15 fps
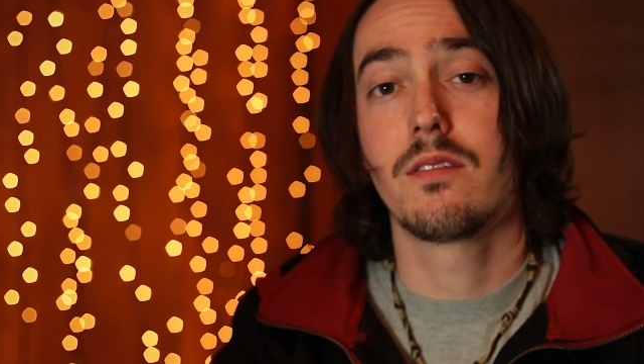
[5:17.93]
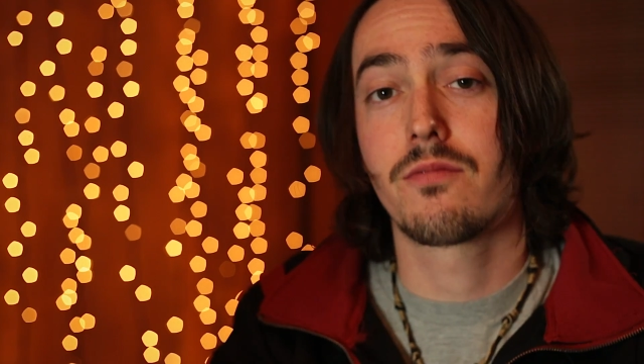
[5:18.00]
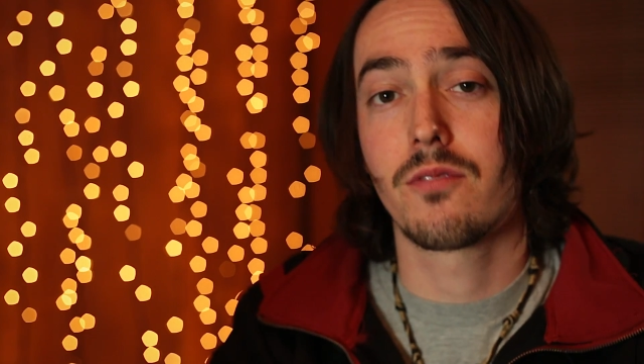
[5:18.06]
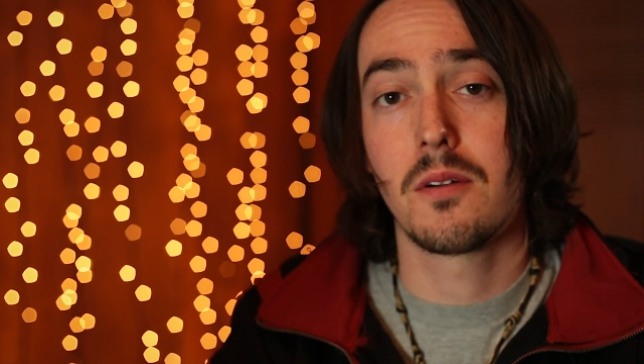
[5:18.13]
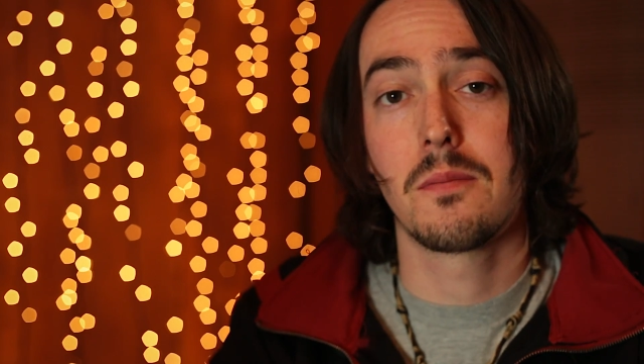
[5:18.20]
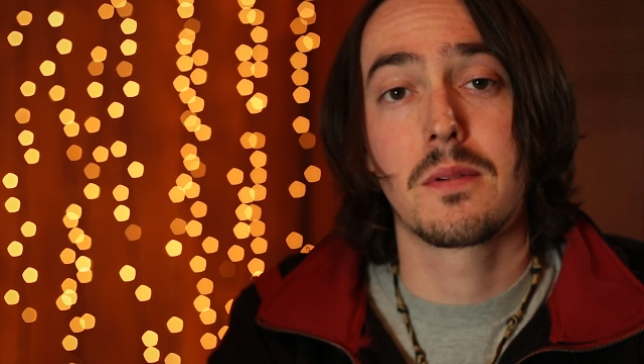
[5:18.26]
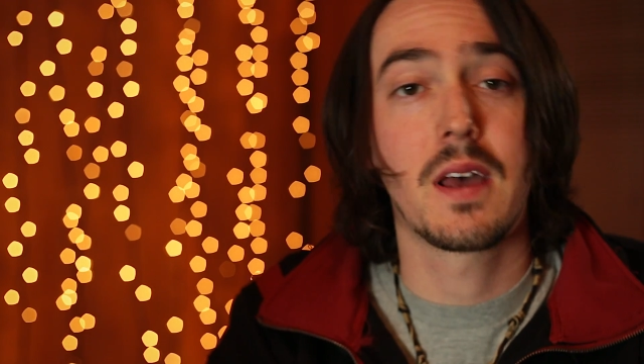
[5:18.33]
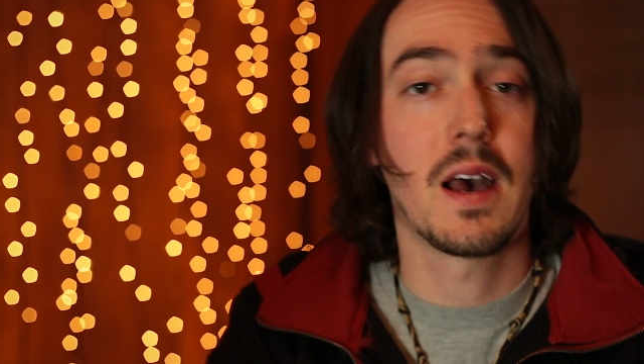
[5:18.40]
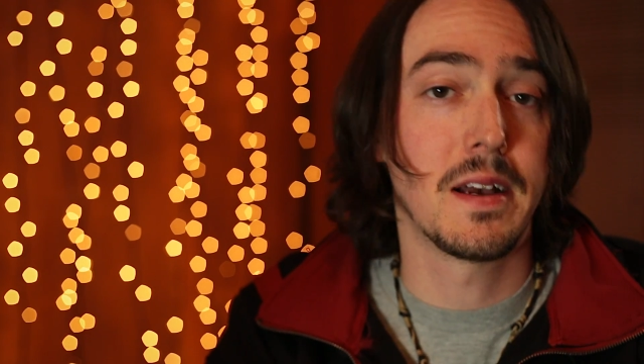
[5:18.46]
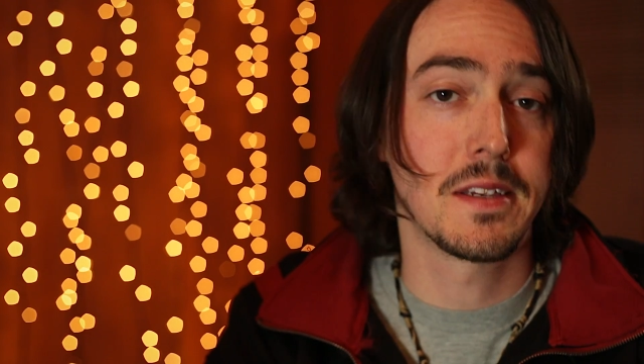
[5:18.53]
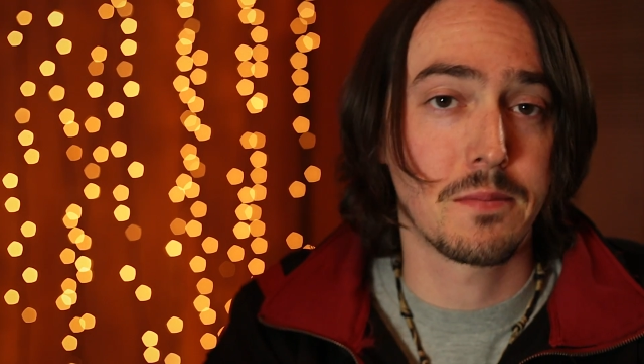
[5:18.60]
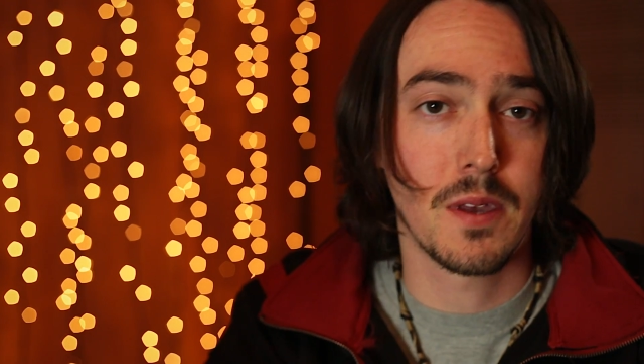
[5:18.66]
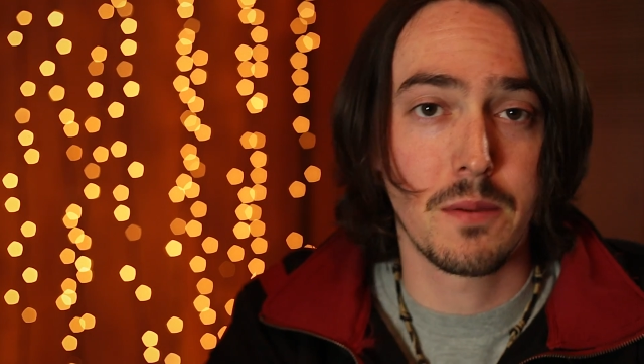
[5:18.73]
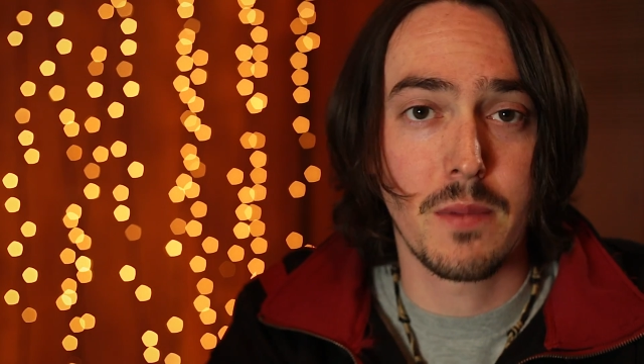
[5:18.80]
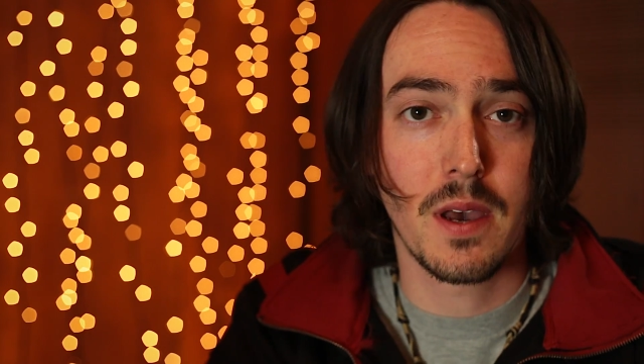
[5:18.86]
from
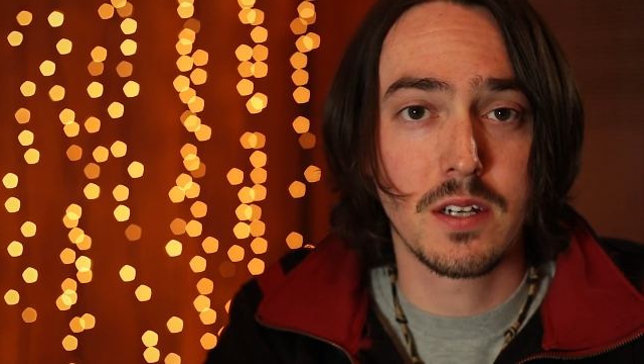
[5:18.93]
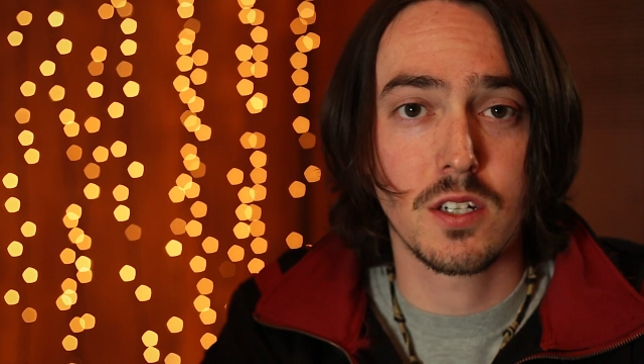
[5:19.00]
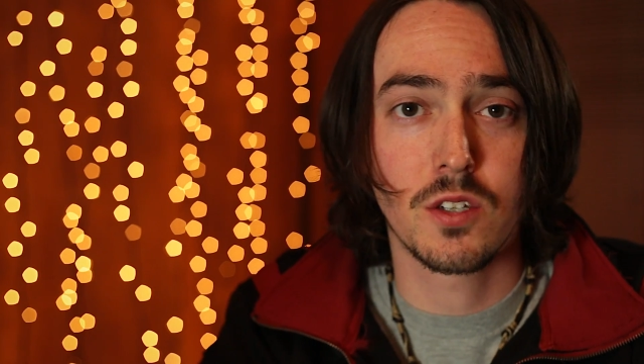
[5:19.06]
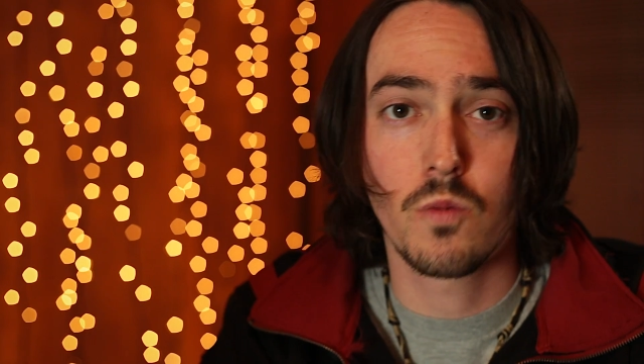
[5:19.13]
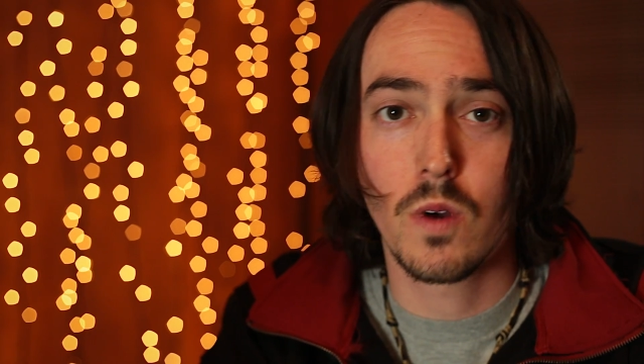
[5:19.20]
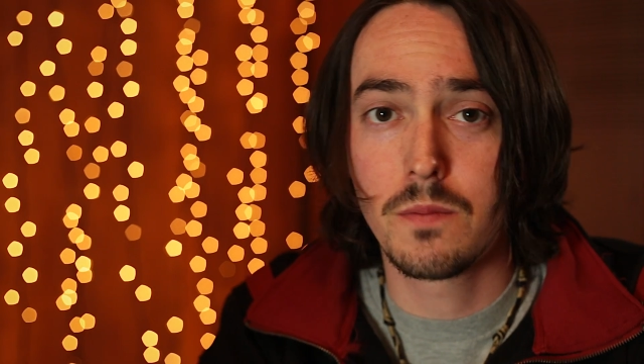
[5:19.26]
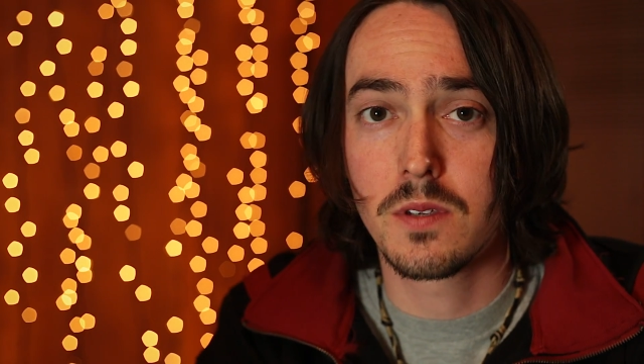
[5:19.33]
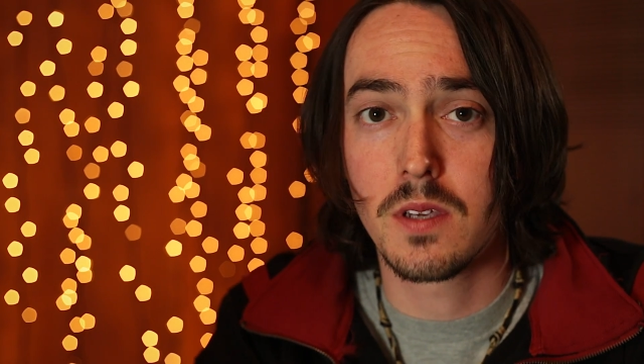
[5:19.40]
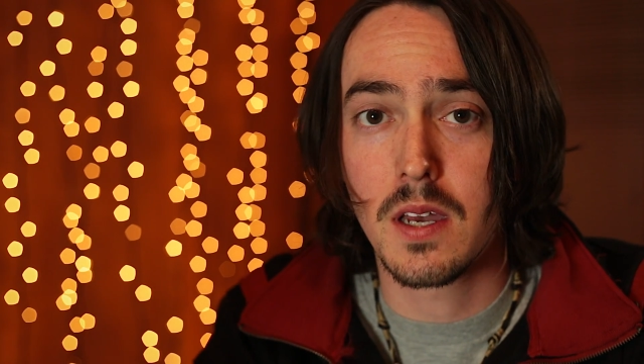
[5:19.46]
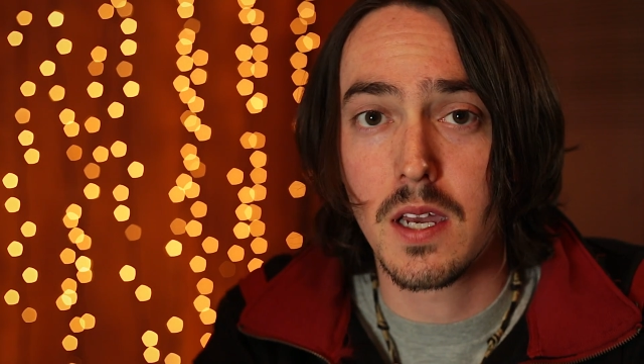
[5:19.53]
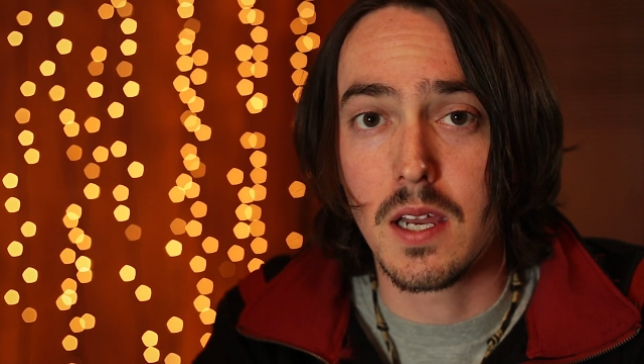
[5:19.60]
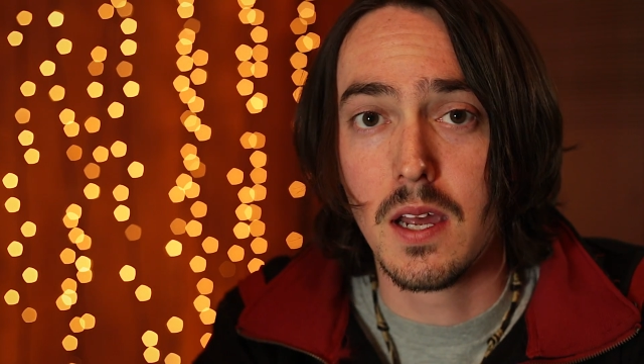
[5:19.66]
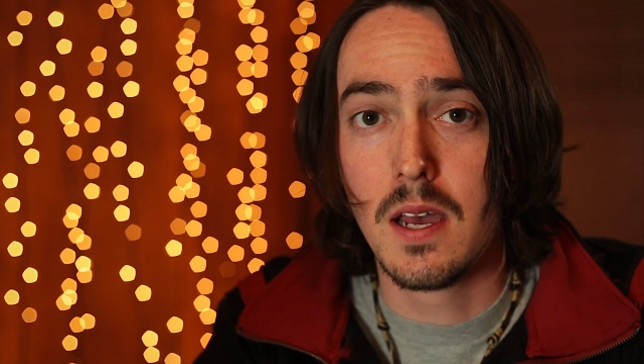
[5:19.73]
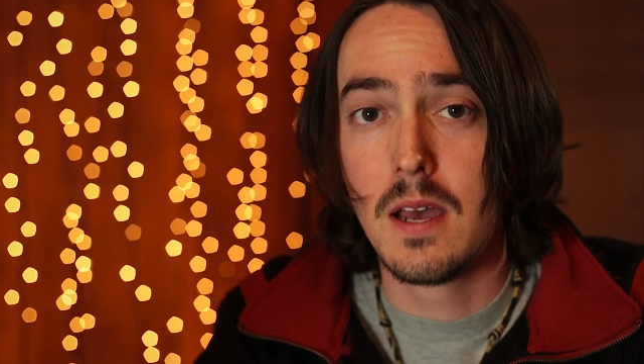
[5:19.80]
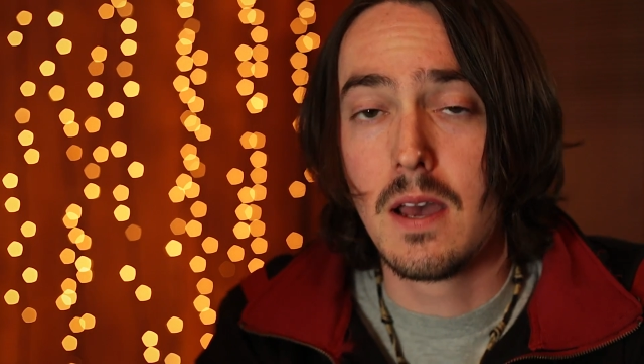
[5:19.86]
CosplayMagic's
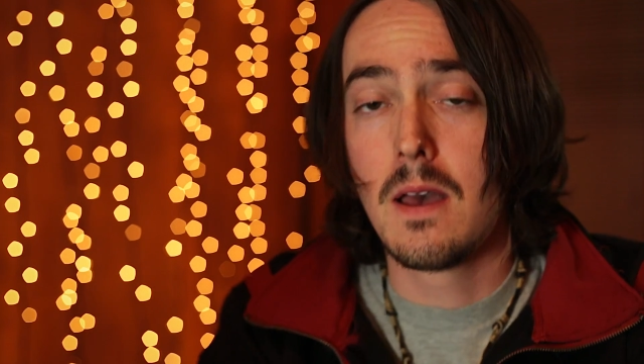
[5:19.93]
website